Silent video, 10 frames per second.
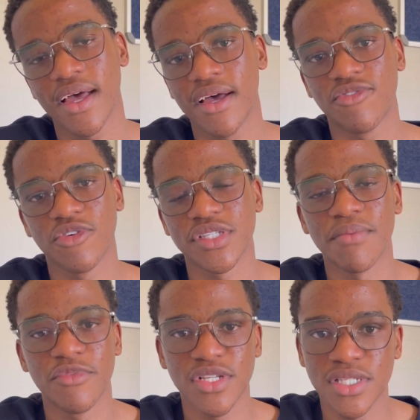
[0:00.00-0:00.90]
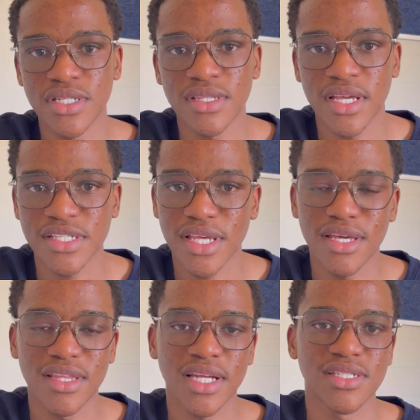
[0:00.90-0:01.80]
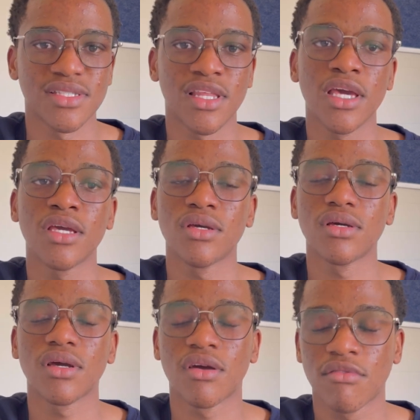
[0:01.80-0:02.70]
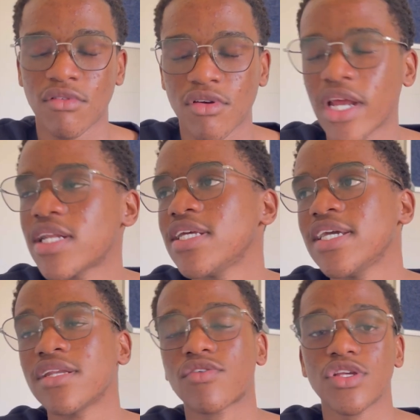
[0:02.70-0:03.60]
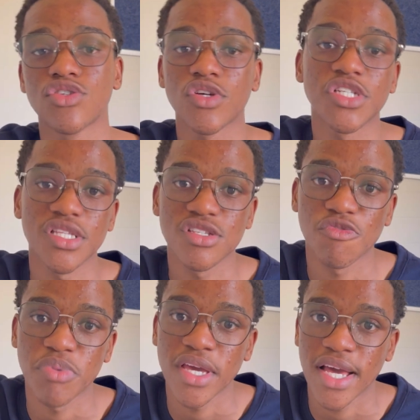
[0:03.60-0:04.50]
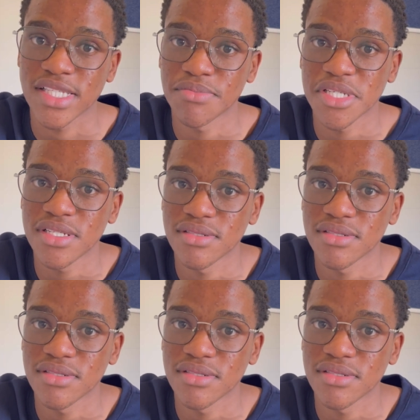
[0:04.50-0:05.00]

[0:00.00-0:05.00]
For some reason, they say that they greatly increase your chances of being accepted.